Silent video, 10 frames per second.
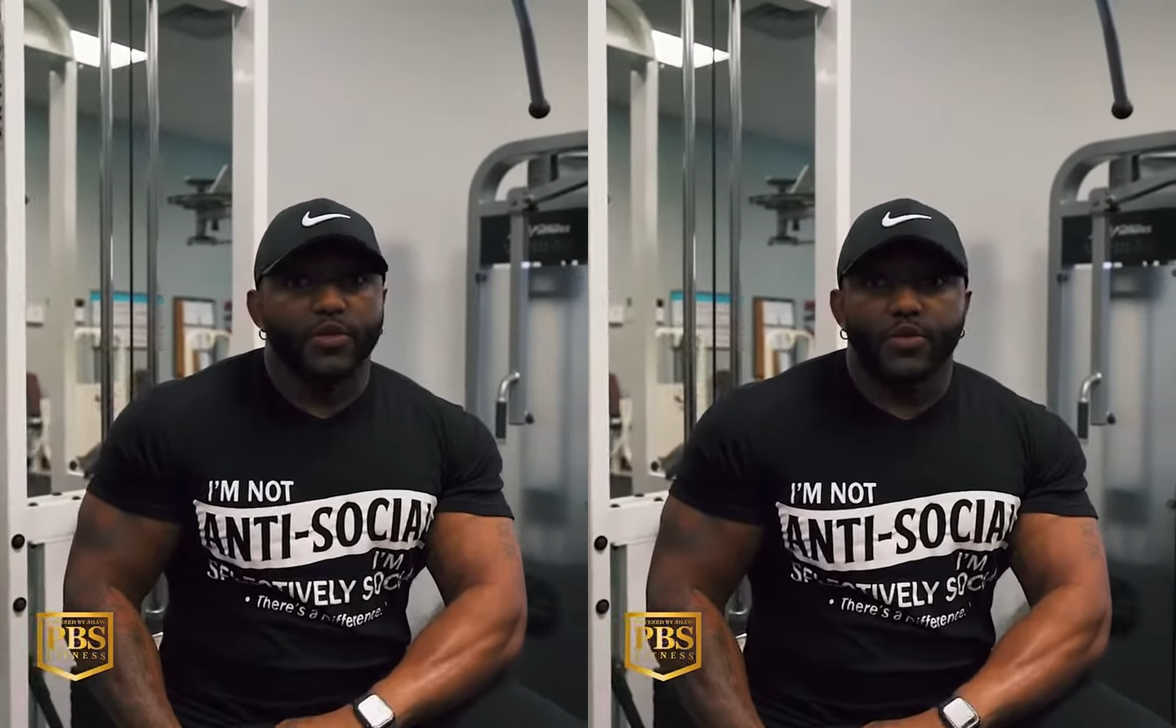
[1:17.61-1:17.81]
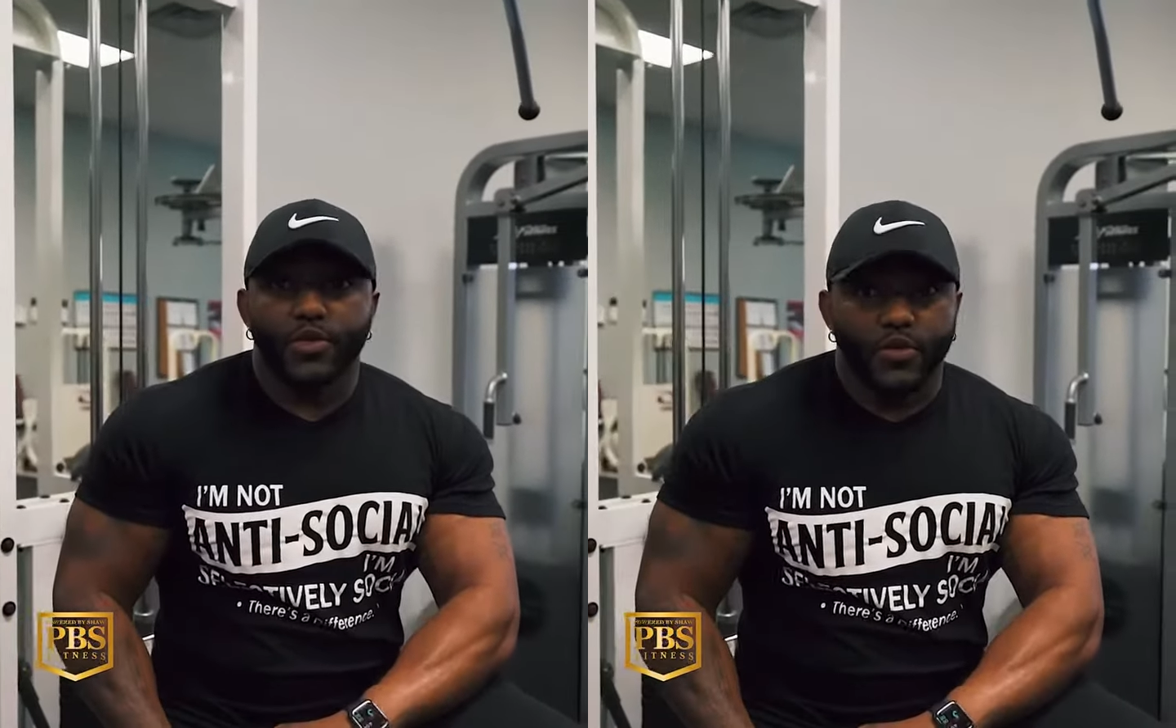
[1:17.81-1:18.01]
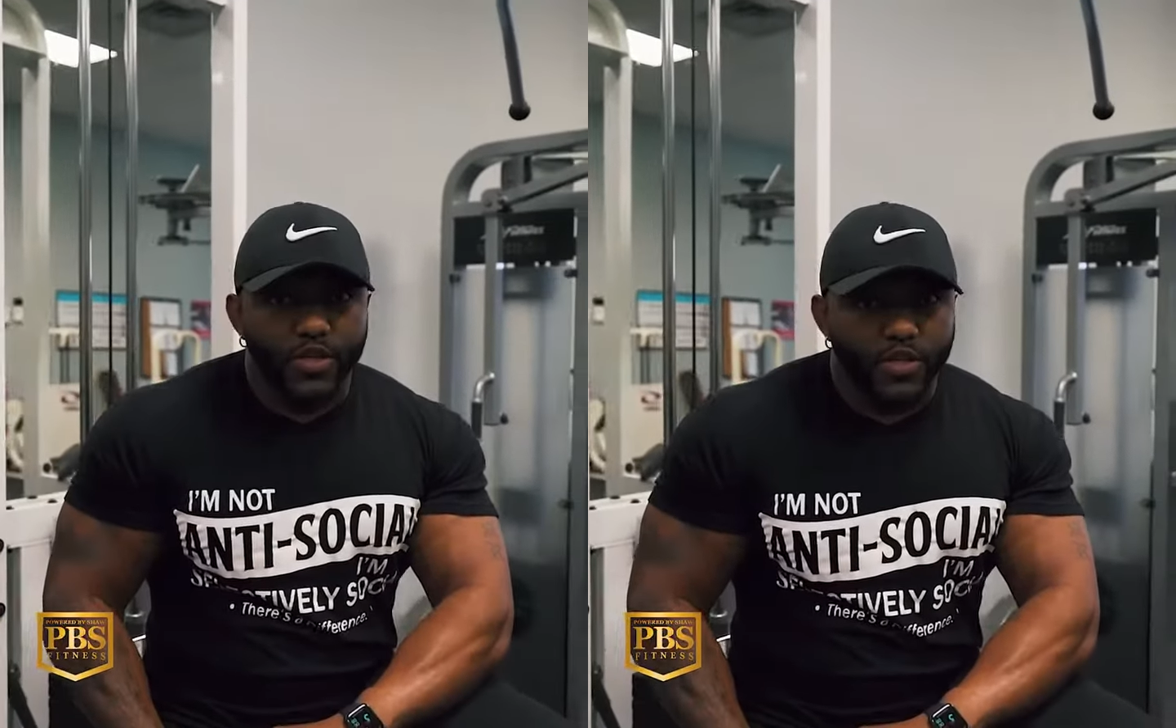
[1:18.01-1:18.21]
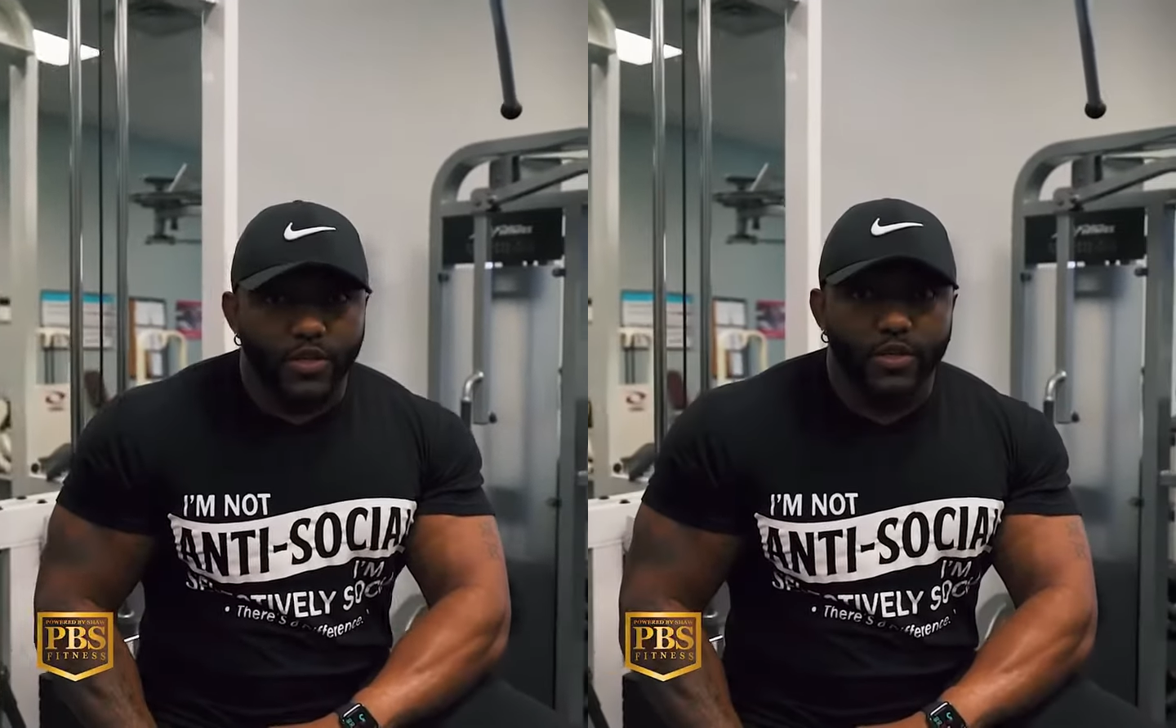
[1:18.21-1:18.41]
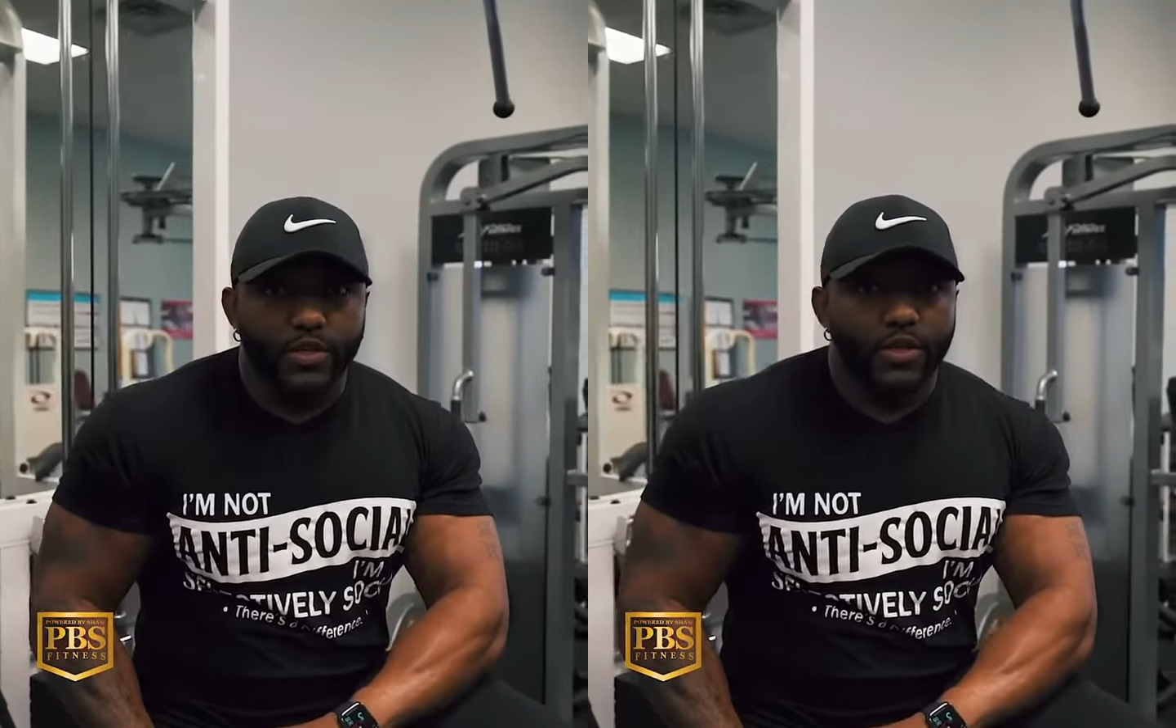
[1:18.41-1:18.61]

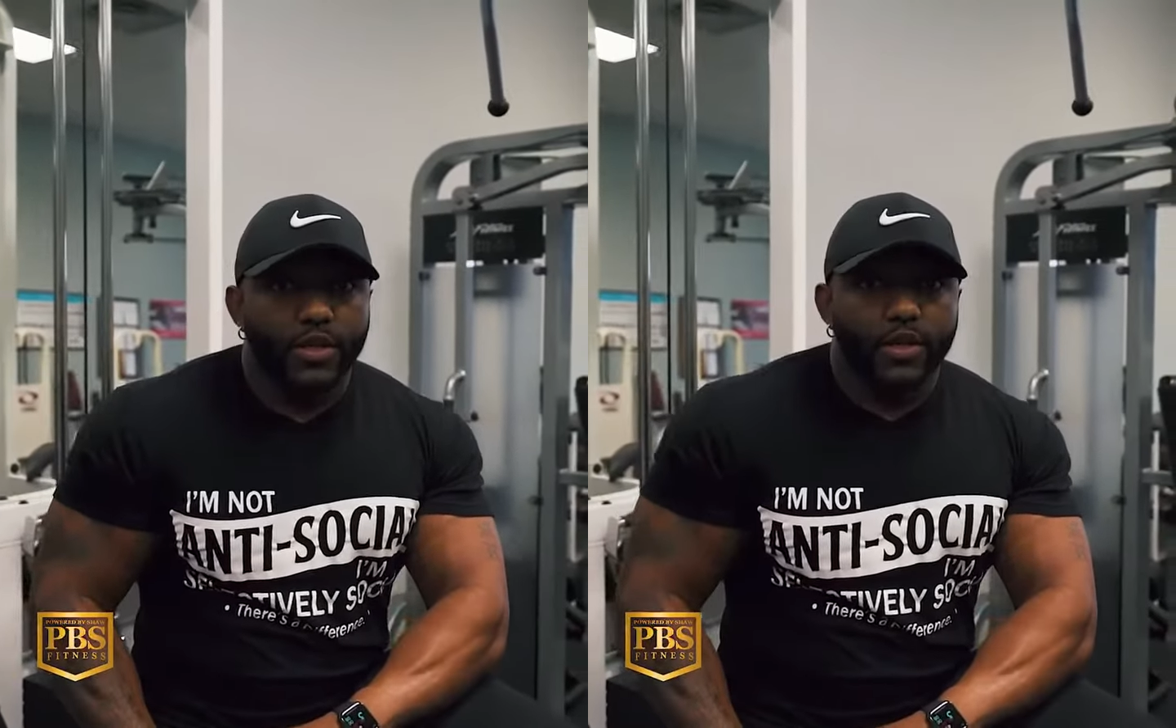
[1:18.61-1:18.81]
nutrition,